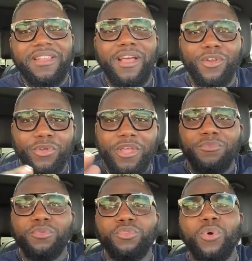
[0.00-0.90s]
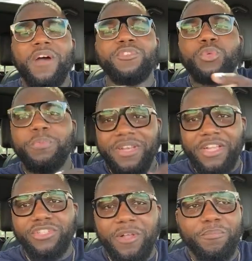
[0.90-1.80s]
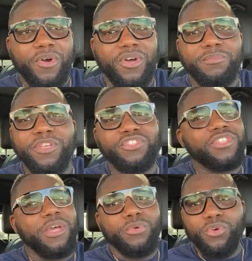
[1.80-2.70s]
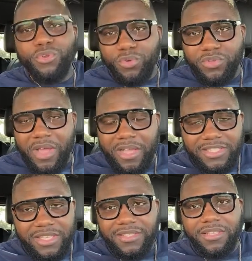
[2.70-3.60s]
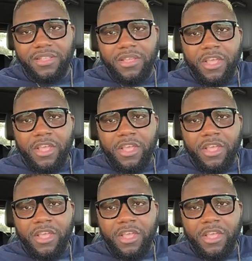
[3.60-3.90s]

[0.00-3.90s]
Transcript: allow them to have supernatural powers, but it's just that we don't know how to access it.